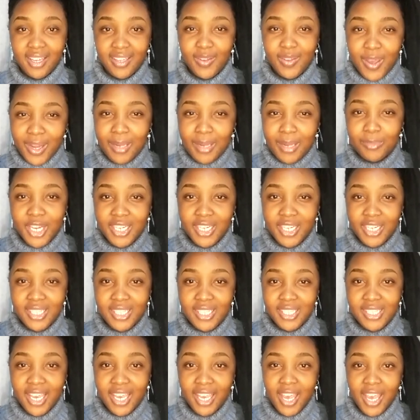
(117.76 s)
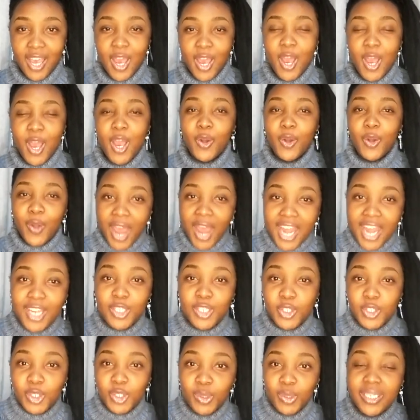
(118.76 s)
You get what I'm trying to say?
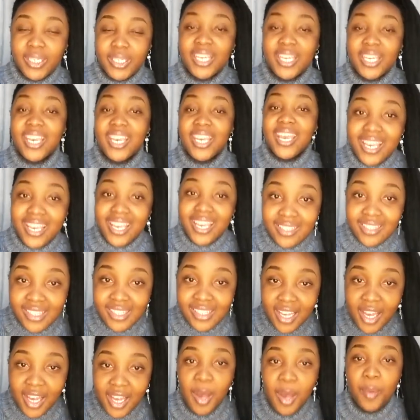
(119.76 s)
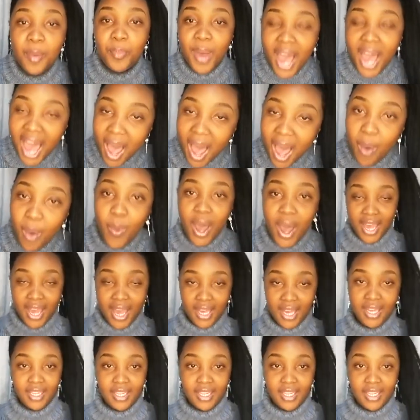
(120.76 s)
Gratitude is power.